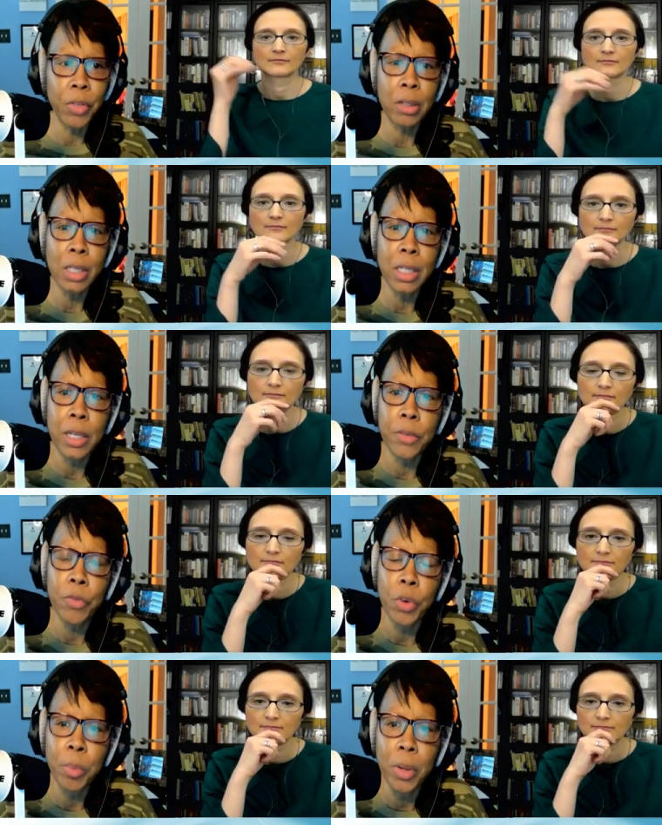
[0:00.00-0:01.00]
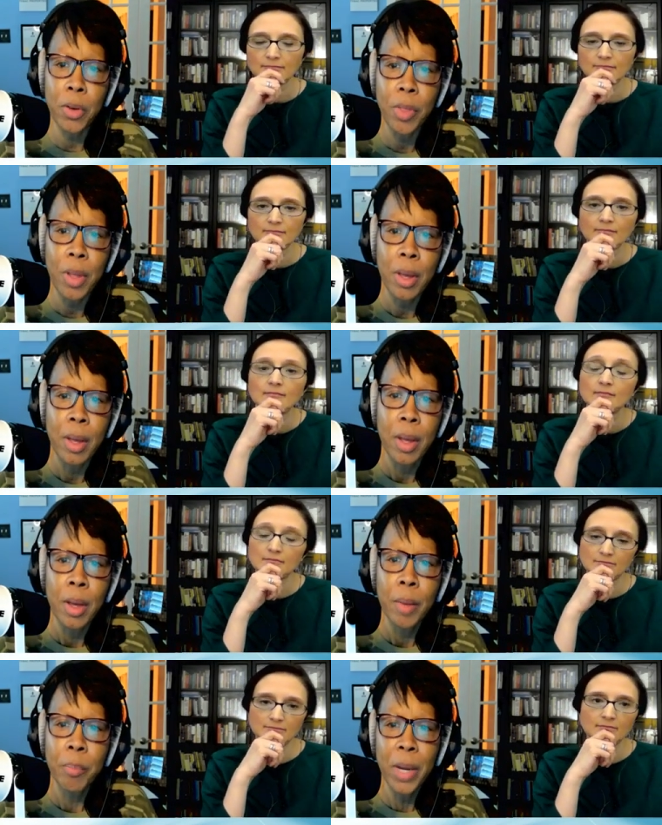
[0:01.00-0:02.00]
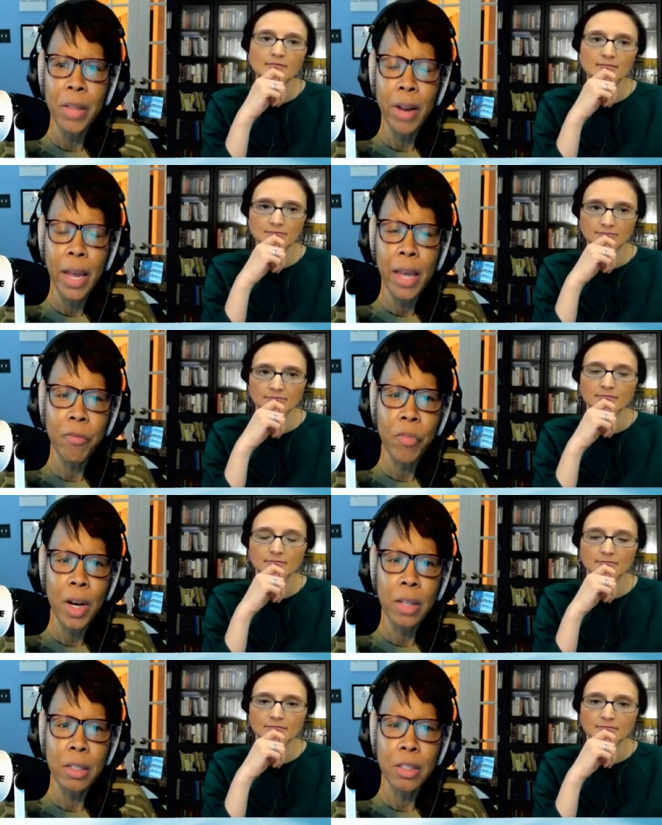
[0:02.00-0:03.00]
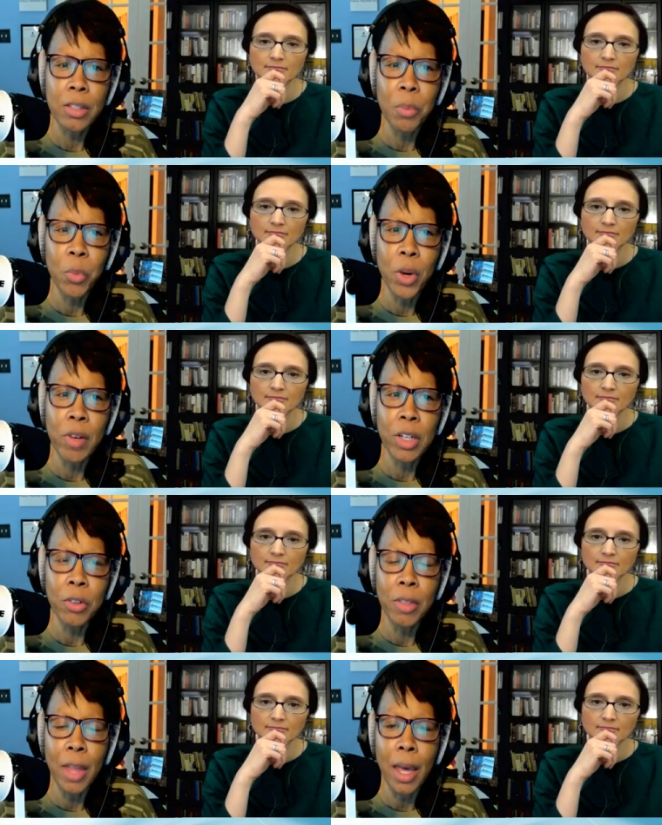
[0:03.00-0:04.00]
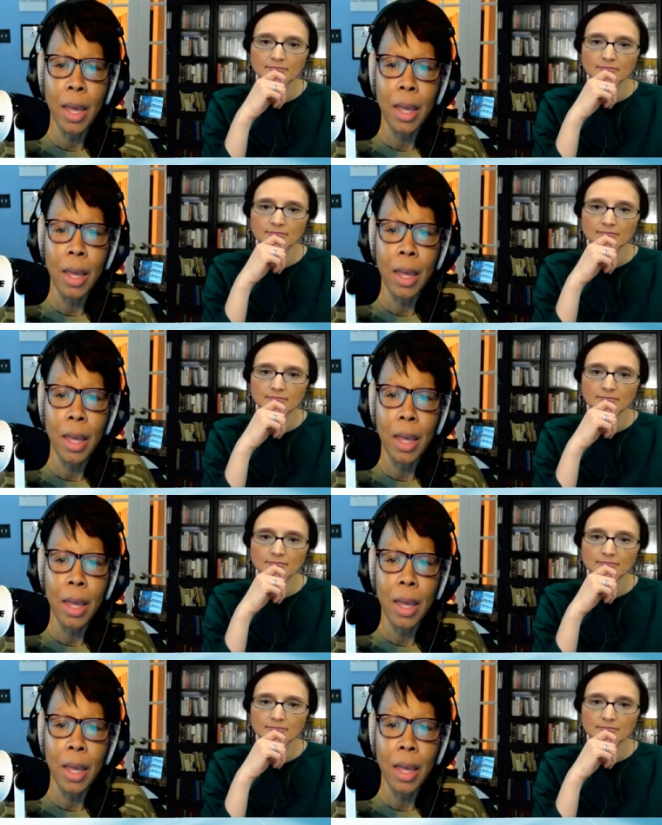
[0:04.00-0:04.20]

Speaker 1: parental leave for both mother and father. So I'm wondering,